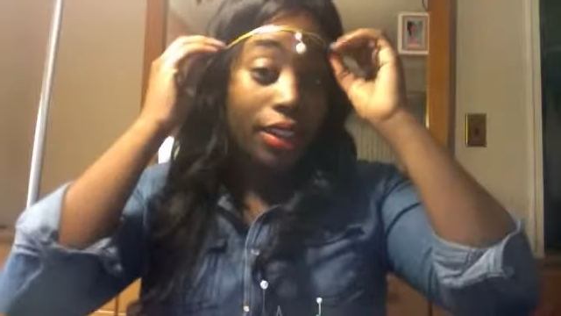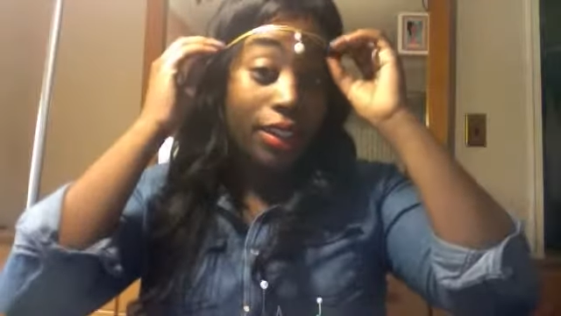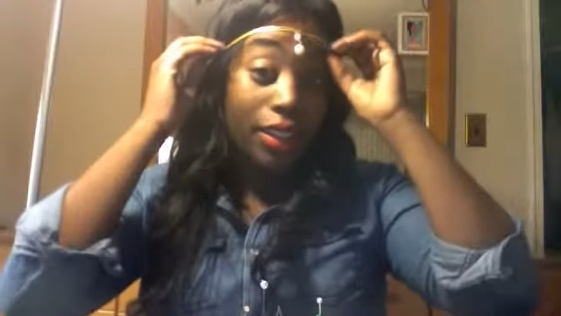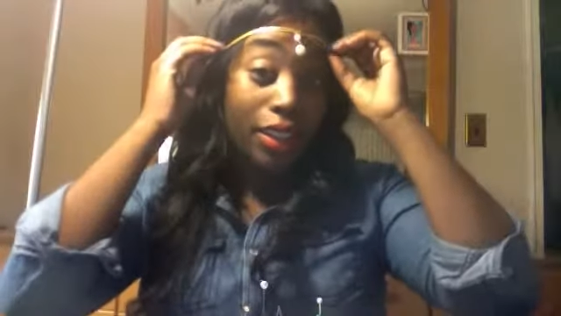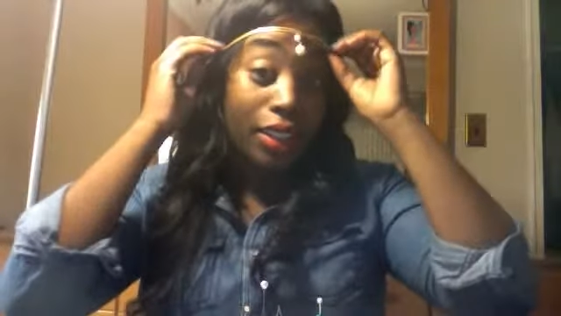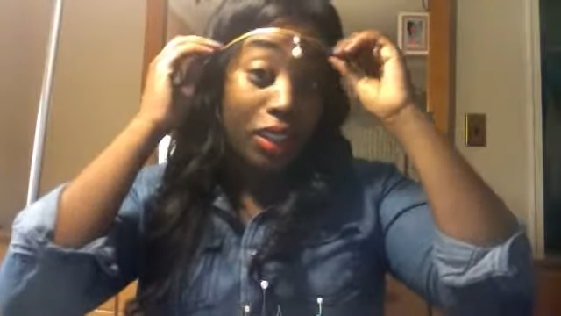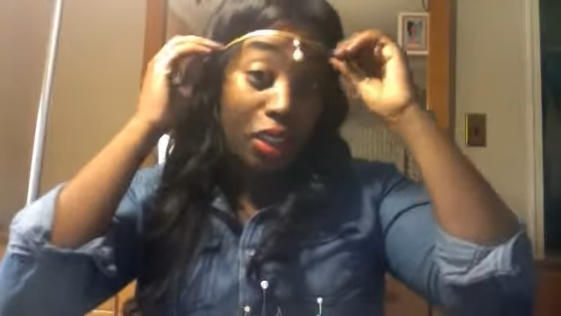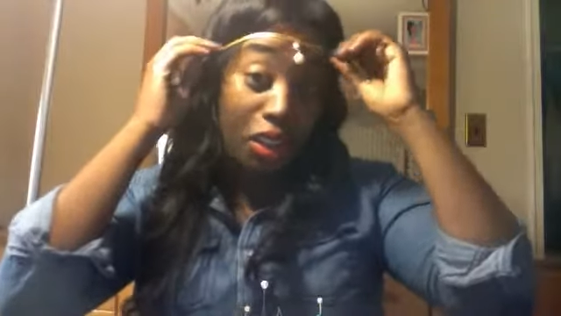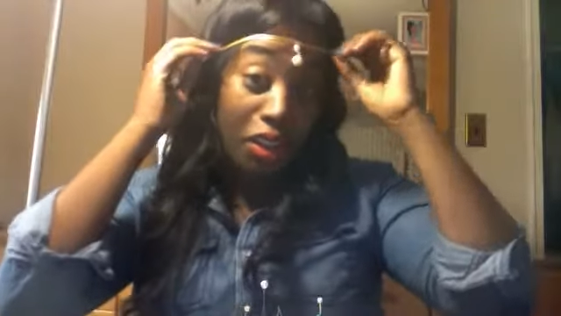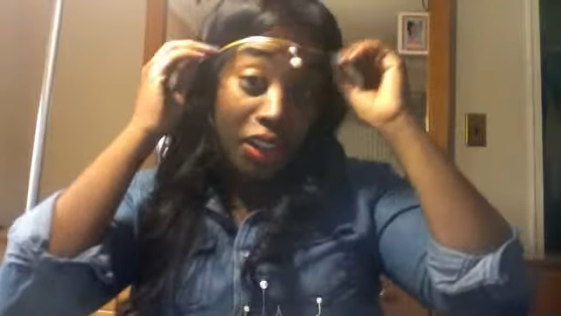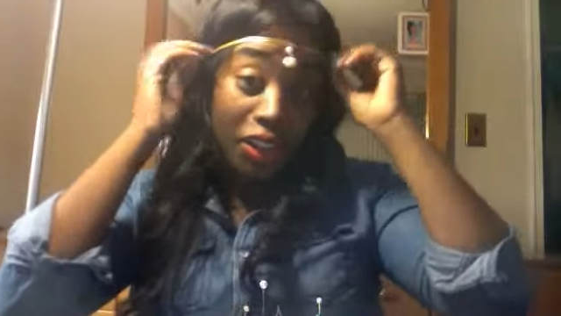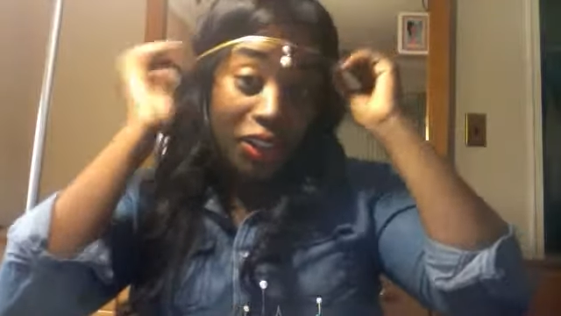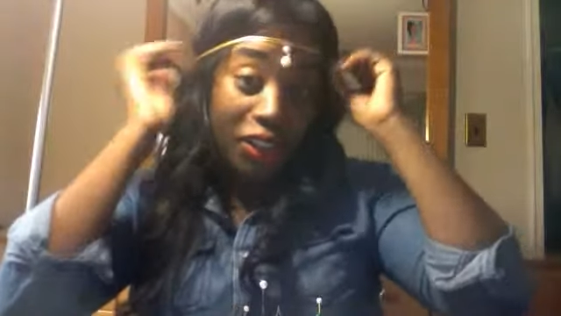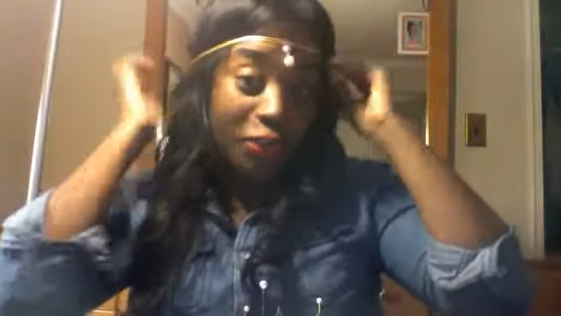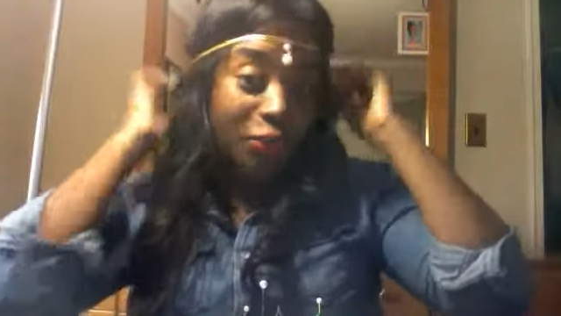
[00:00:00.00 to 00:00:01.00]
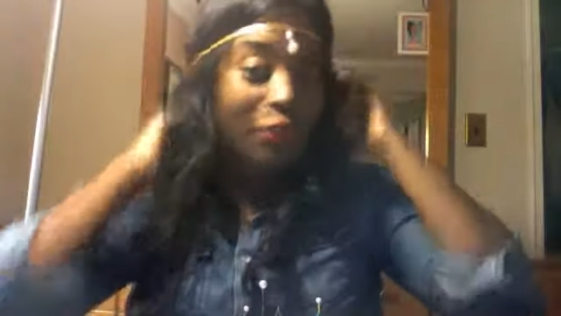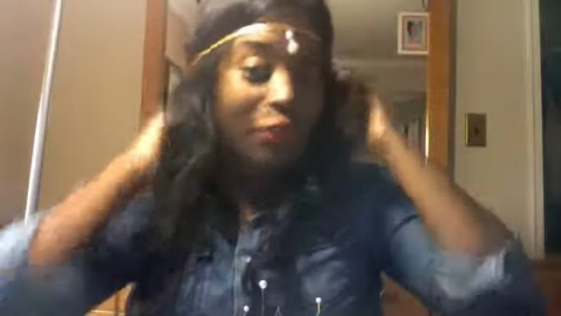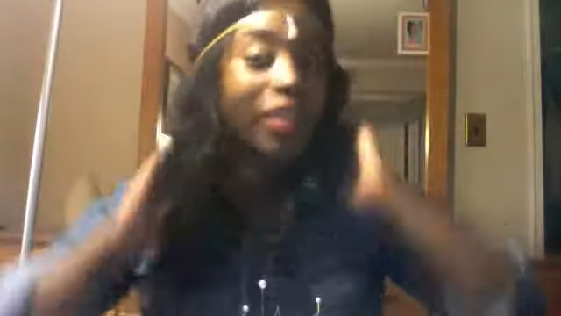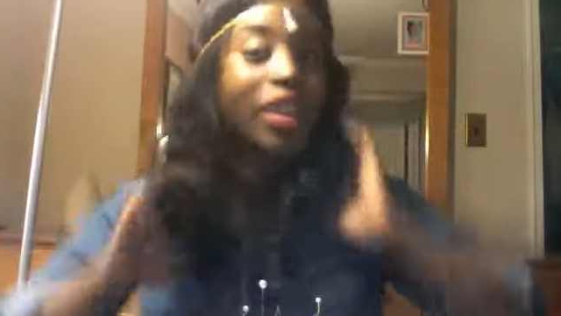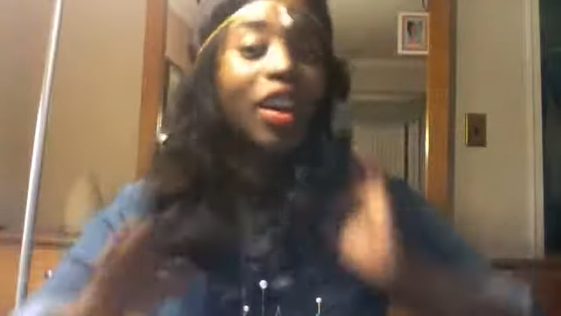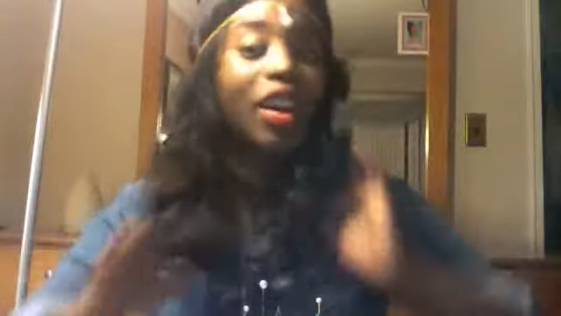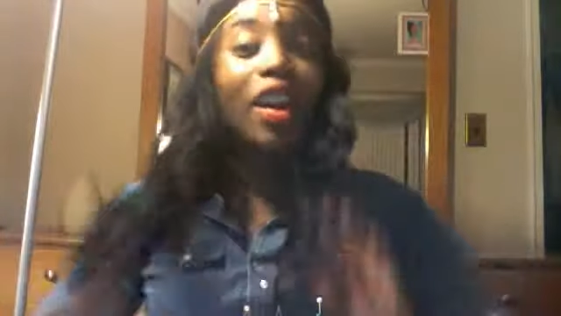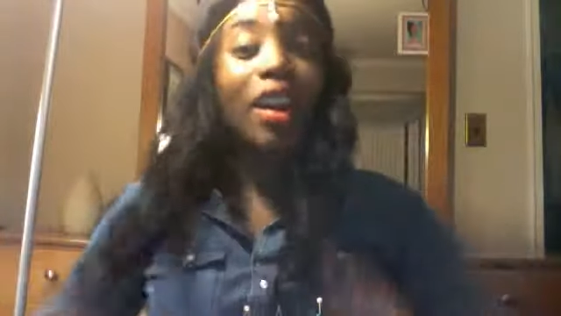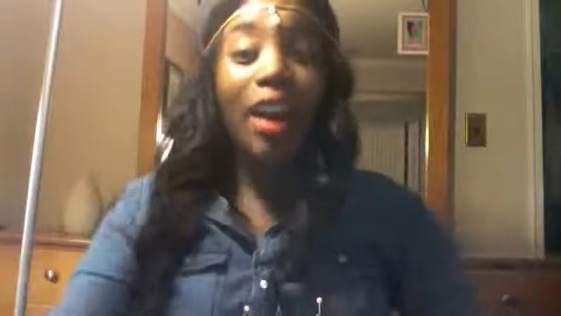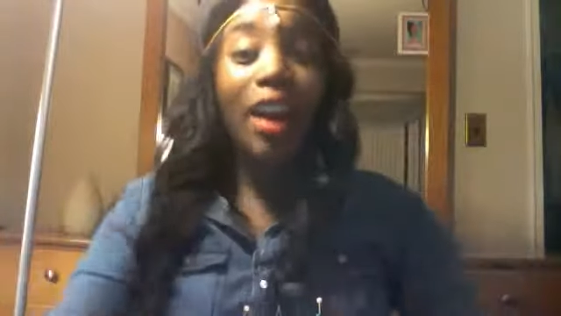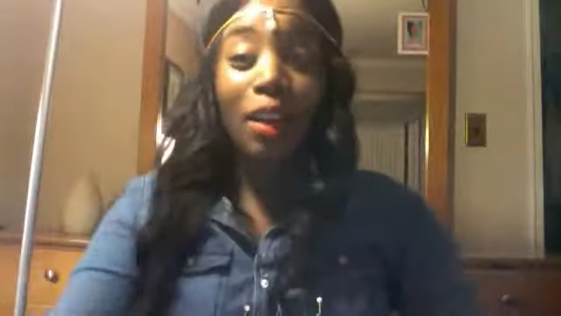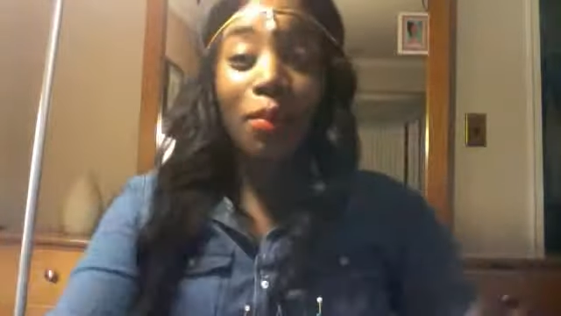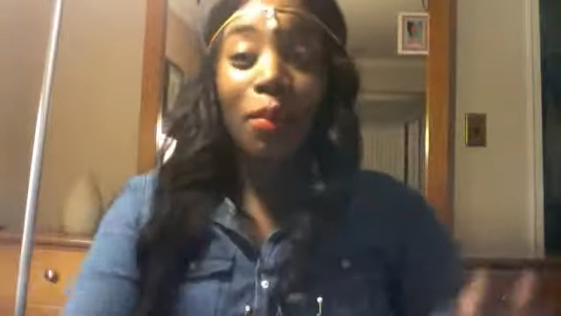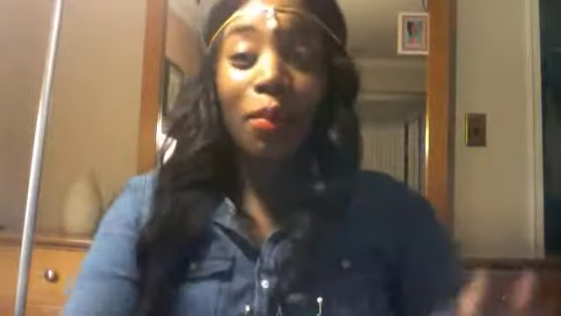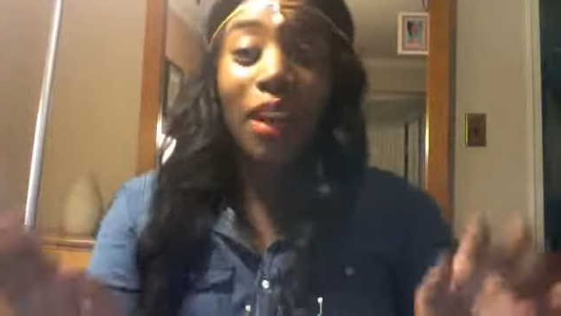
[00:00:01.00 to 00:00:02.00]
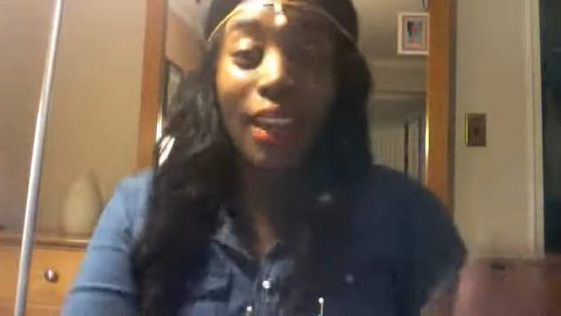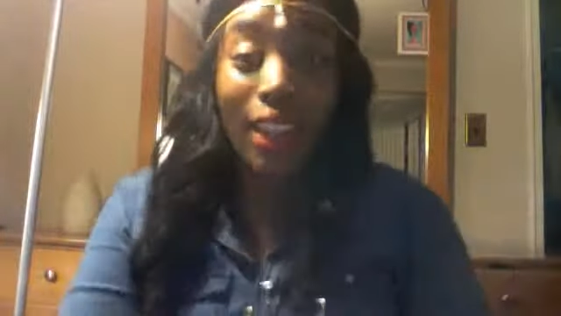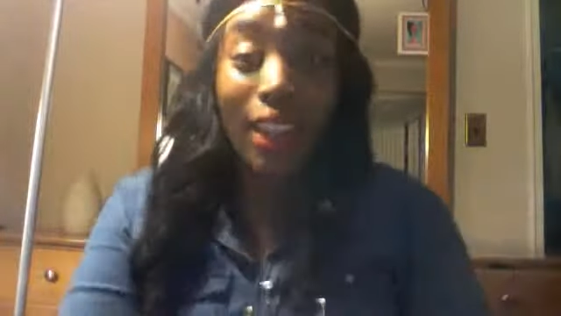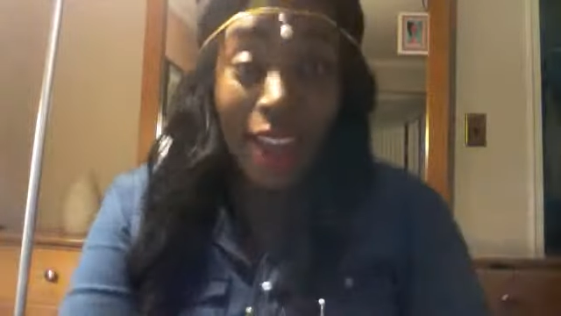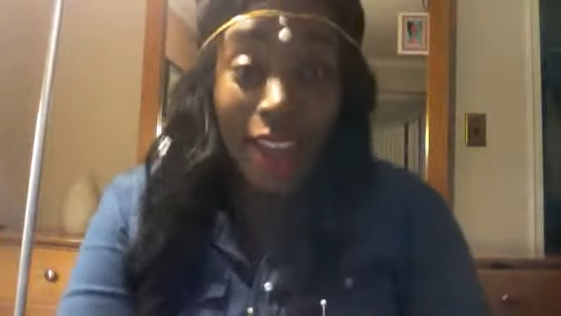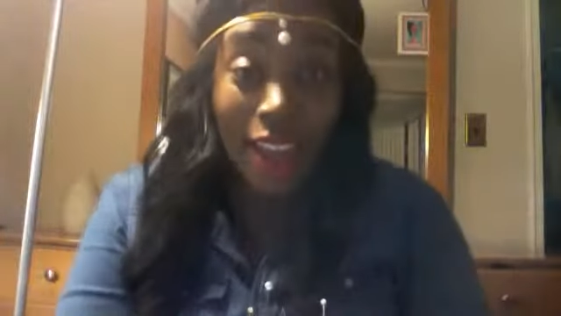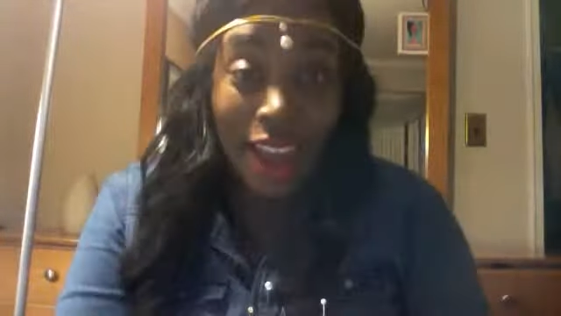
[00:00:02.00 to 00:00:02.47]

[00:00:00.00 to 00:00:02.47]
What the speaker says: tutorial on how to make